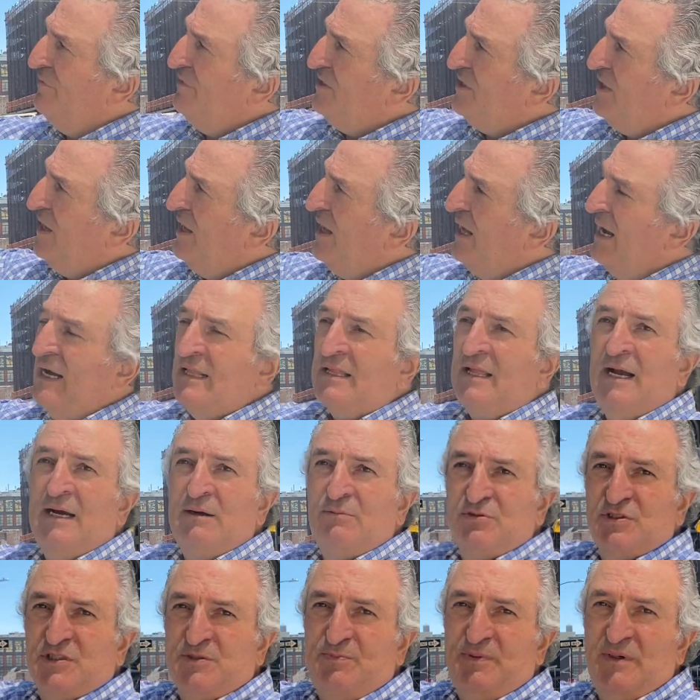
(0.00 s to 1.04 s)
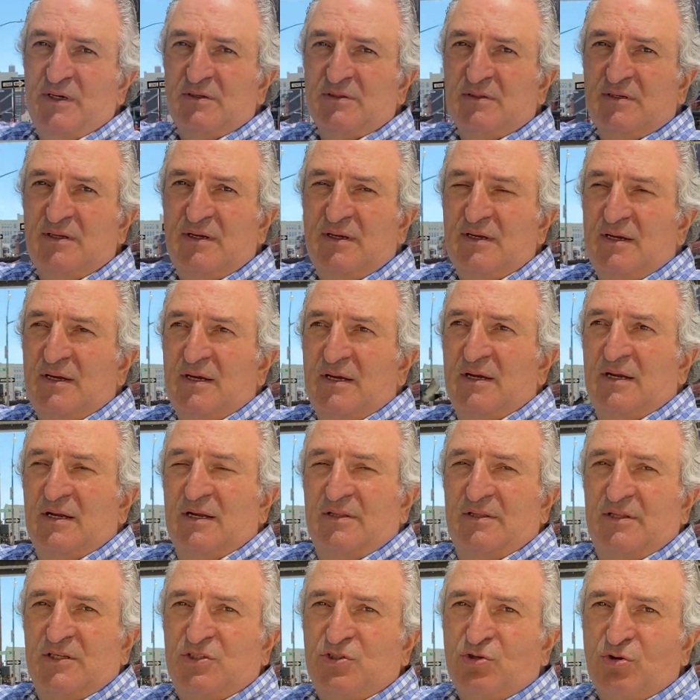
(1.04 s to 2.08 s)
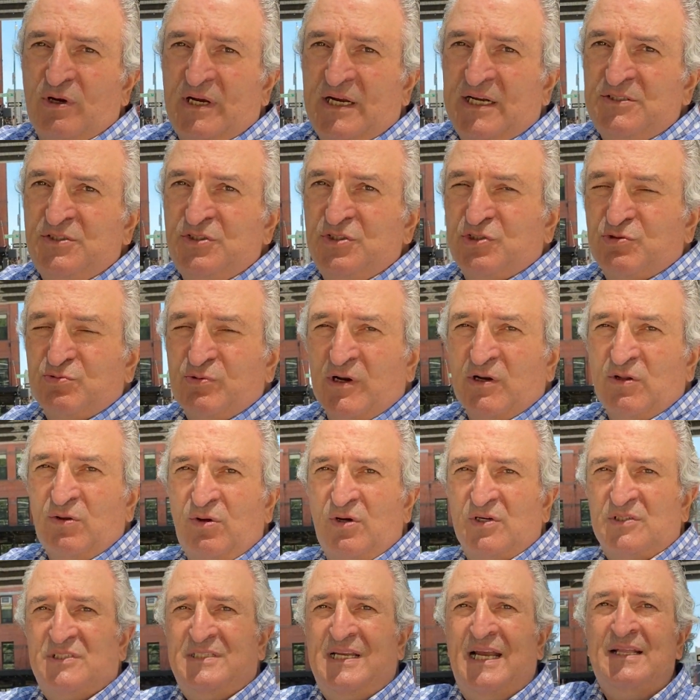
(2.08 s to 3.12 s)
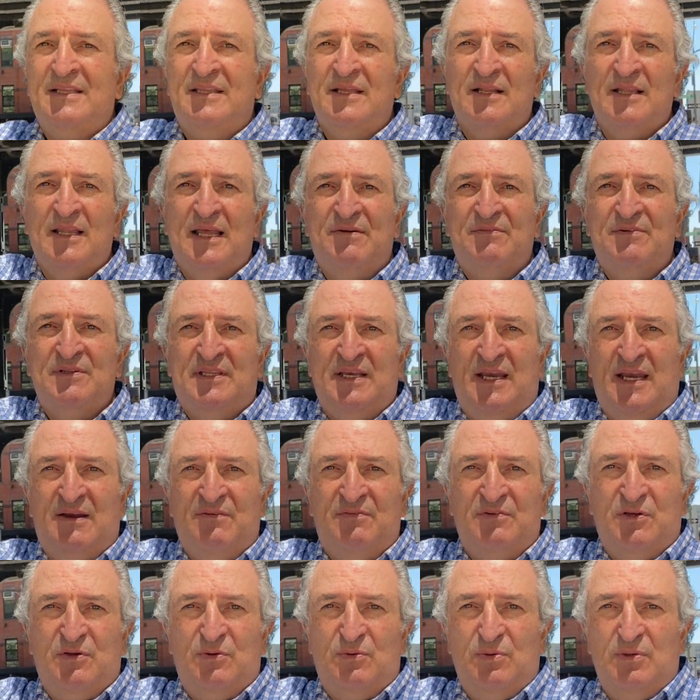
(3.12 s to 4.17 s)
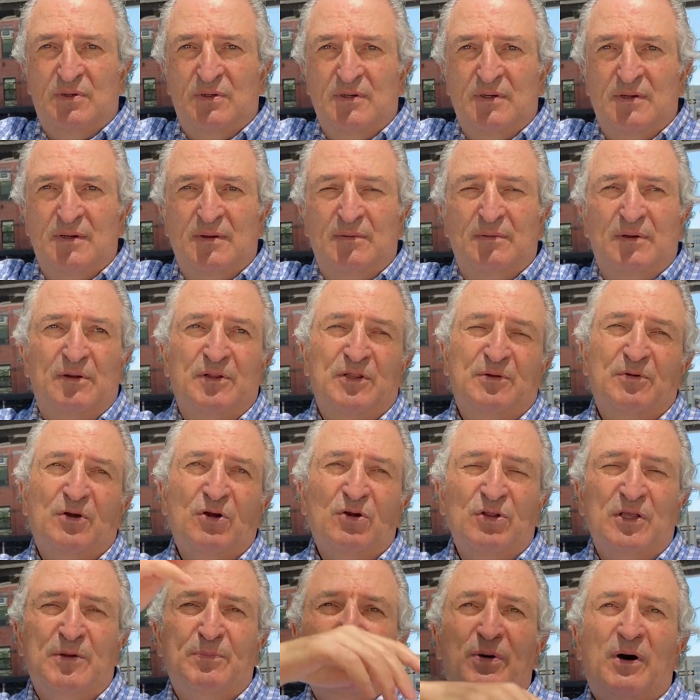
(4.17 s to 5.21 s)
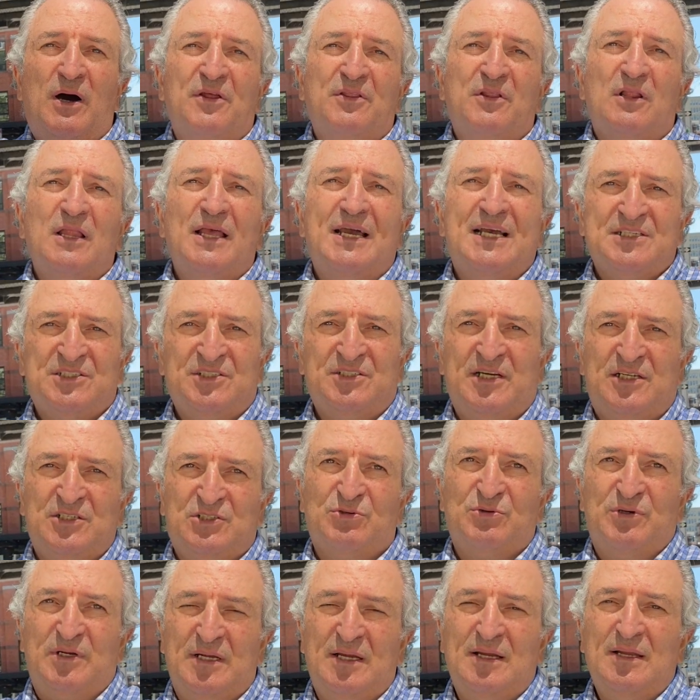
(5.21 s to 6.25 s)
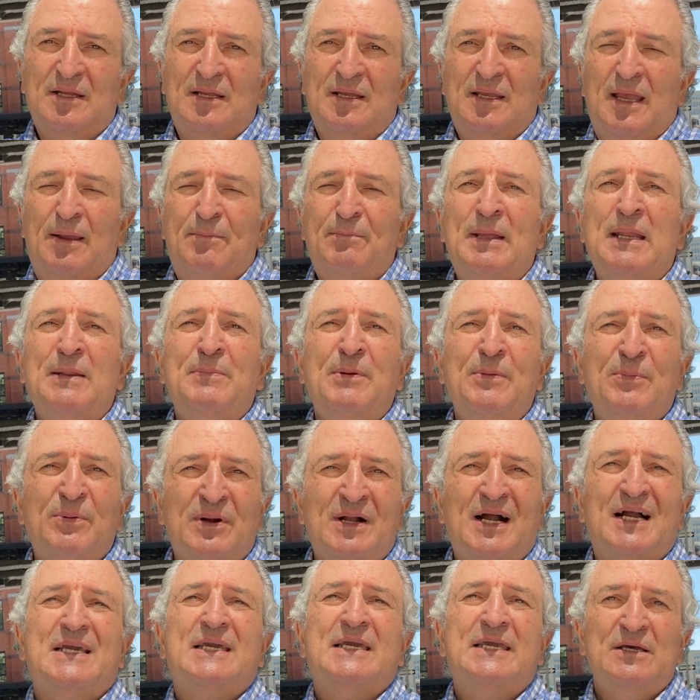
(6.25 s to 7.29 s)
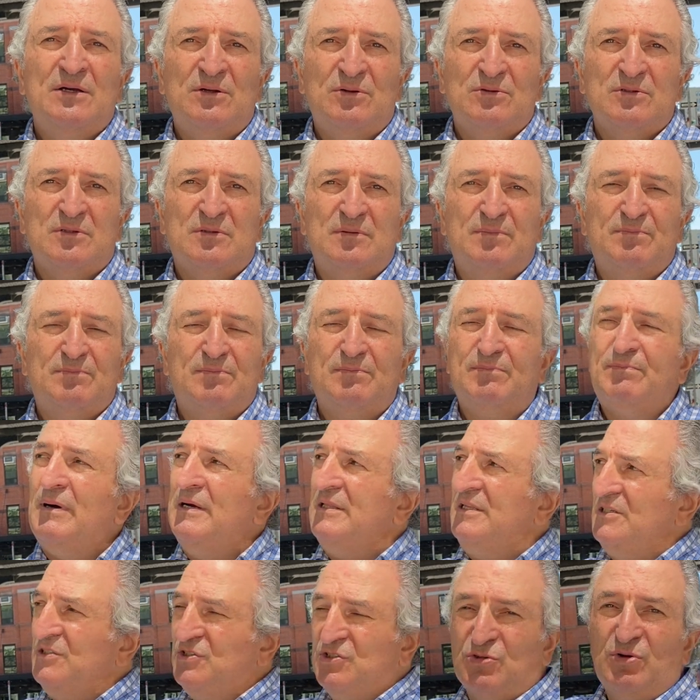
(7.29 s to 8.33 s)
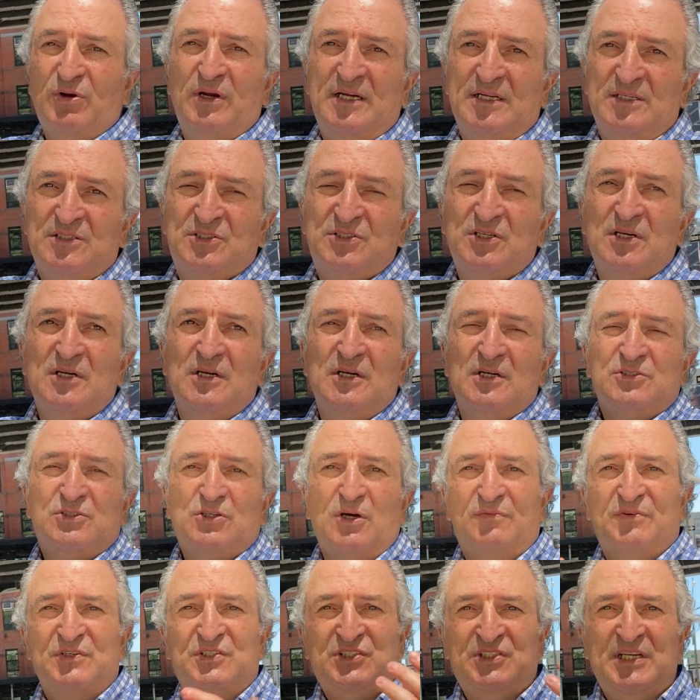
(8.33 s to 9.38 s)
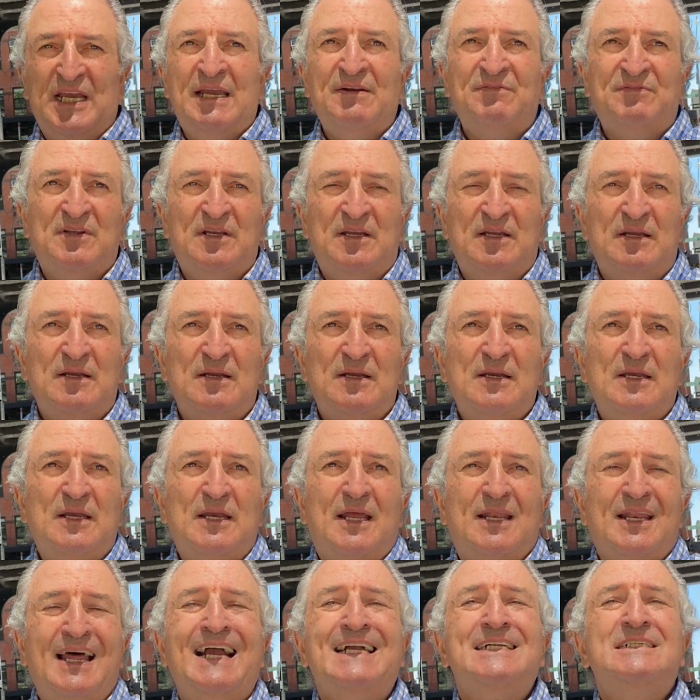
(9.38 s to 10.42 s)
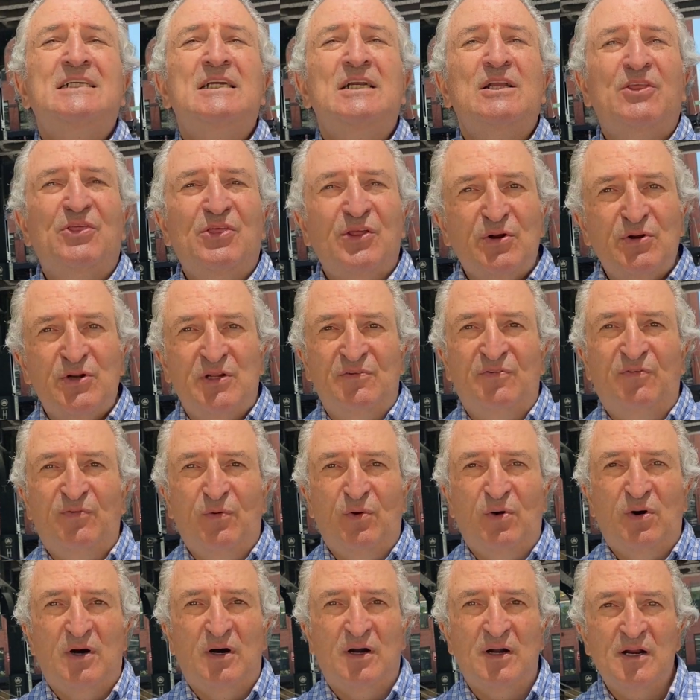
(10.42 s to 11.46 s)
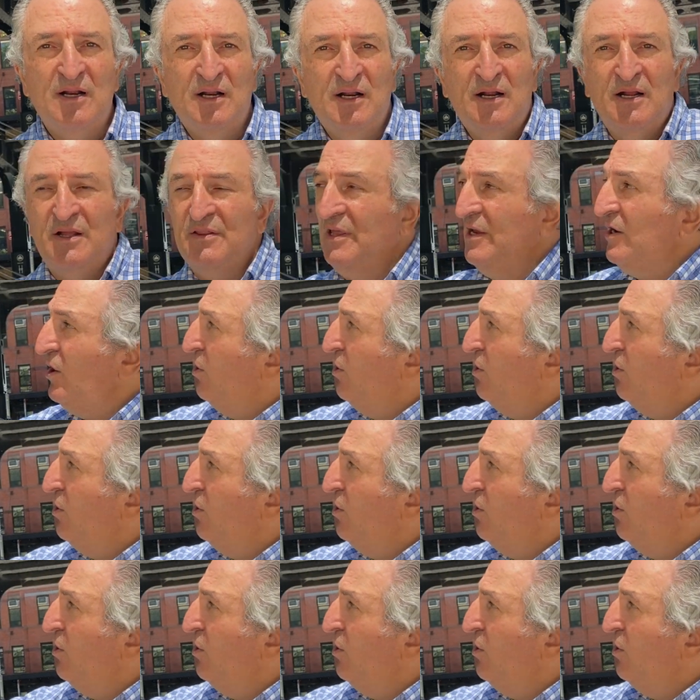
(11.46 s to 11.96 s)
the Highline was built, the trains used to run along 10th and 11th Avenue in the early part of the last century. And many people got killed by these trains. So for safety, in 1934, they